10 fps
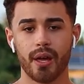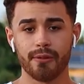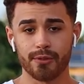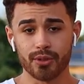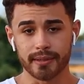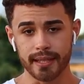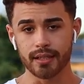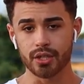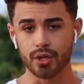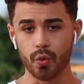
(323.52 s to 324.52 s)
If you
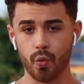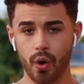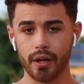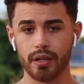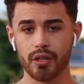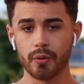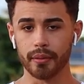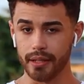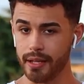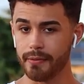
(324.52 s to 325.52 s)
stick to what you
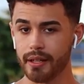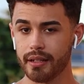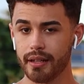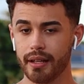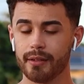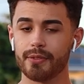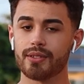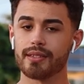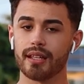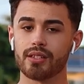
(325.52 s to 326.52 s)
believe in and if you
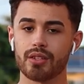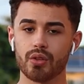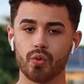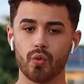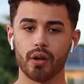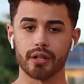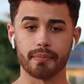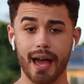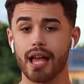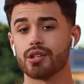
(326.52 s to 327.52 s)
stick to what you're
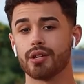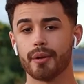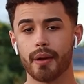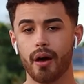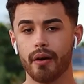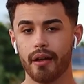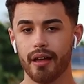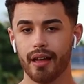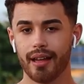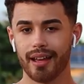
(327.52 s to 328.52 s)
passionate about,
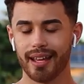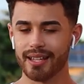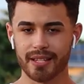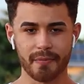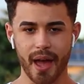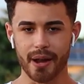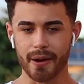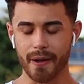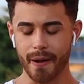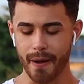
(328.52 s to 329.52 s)
it doesn't matter.
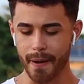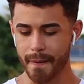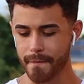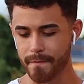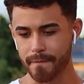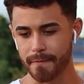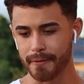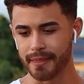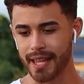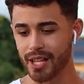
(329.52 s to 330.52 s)

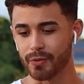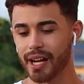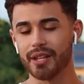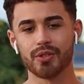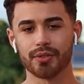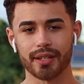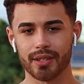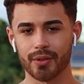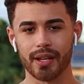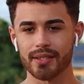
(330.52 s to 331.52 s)
That's what I usually
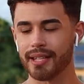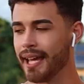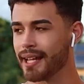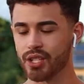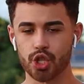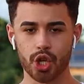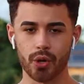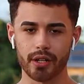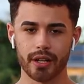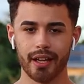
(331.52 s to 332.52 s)
do. I just take it as a
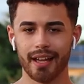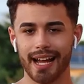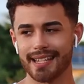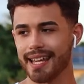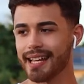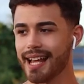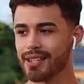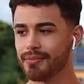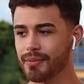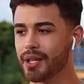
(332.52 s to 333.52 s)
joke. I take it
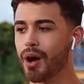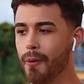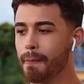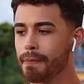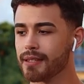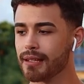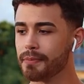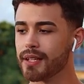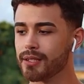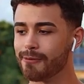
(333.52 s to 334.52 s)
as, you know,
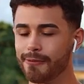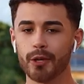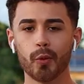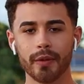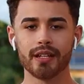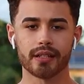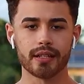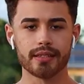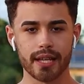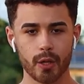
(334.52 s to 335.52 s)
something to fuel me to
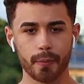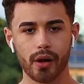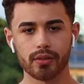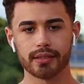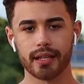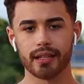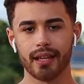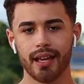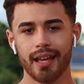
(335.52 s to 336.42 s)
continue posting.